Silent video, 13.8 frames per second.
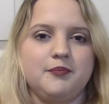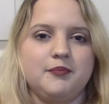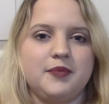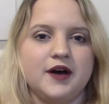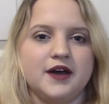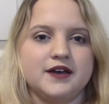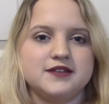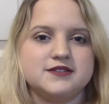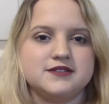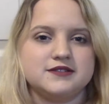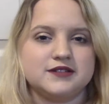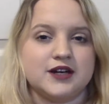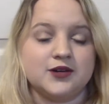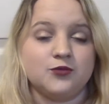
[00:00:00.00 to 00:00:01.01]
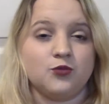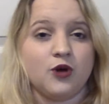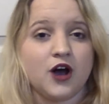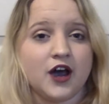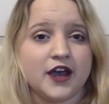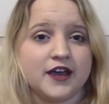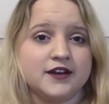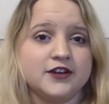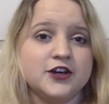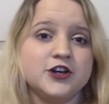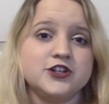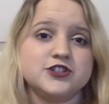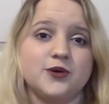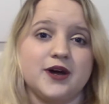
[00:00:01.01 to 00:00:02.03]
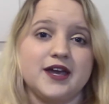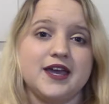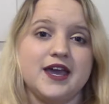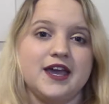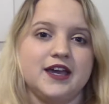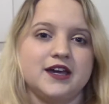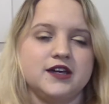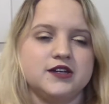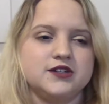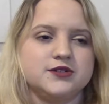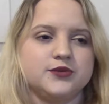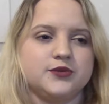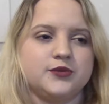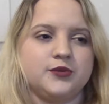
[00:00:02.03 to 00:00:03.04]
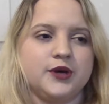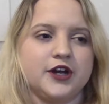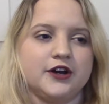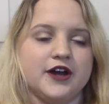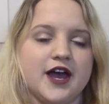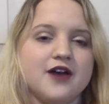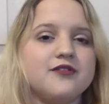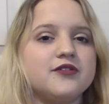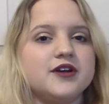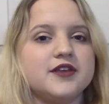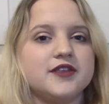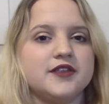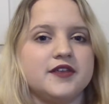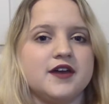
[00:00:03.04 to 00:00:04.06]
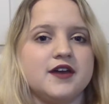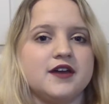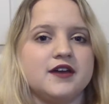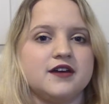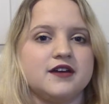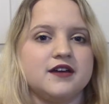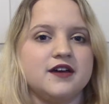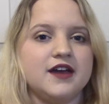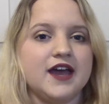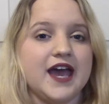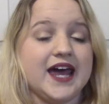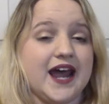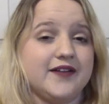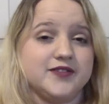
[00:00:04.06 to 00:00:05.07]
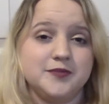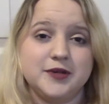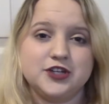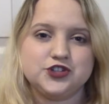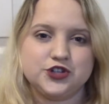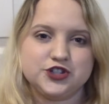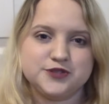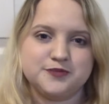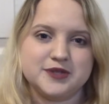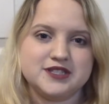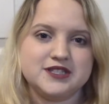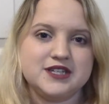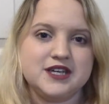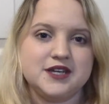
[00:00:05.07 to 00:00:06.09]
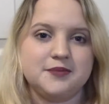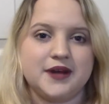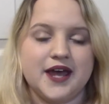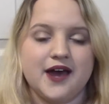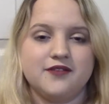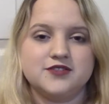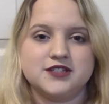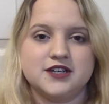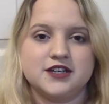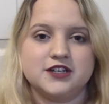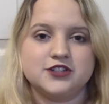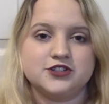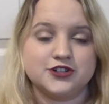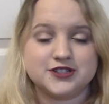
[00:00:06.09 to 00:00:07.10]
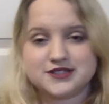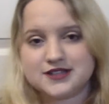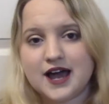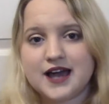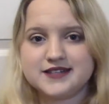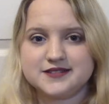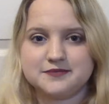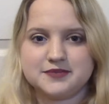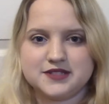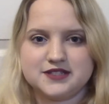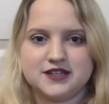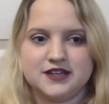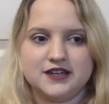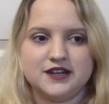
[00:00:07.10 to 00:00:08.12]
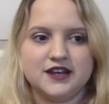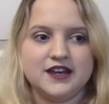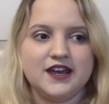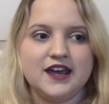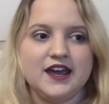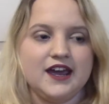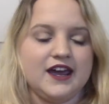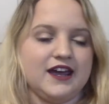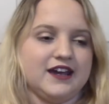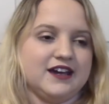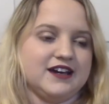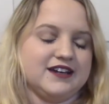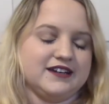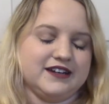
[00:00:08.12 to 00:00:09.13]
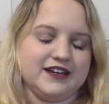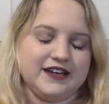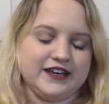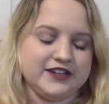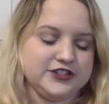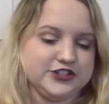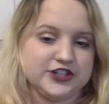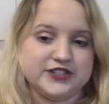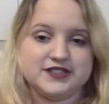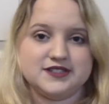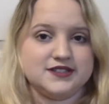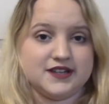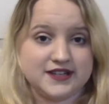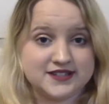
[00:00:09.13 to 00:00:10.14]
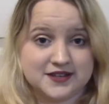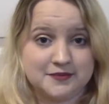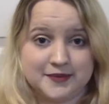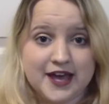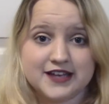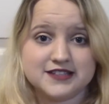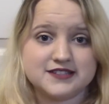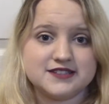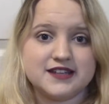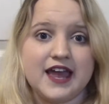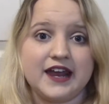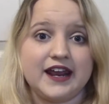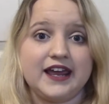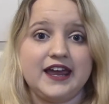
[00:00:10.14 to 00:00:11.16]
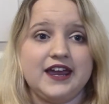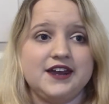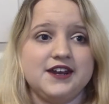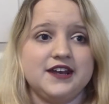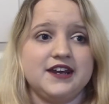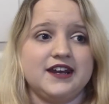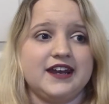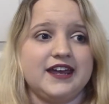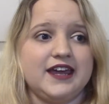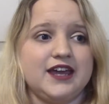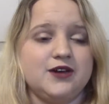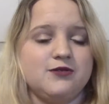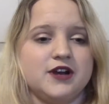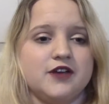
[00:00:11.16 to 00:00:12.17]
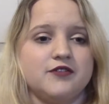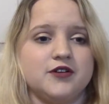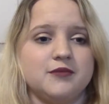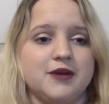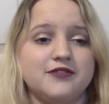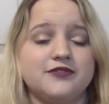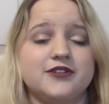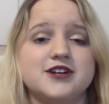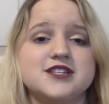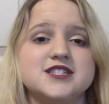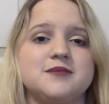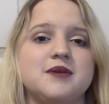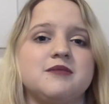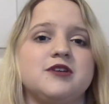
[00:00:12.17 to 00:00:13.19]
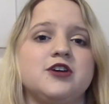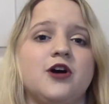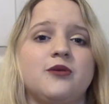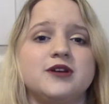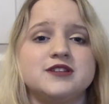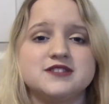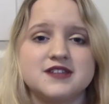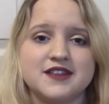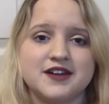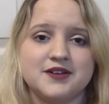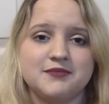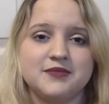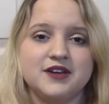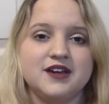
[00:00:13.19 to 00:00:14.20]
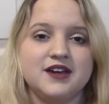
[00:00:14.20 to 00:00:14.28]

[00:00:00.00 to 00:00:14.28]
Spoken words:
but I'm wide, so I can't wear everything, and I have to make sure it's petite, but I have to get a certain size in petite, and it's a mess, and I hate it, and I hate whenever my friends and we go into them,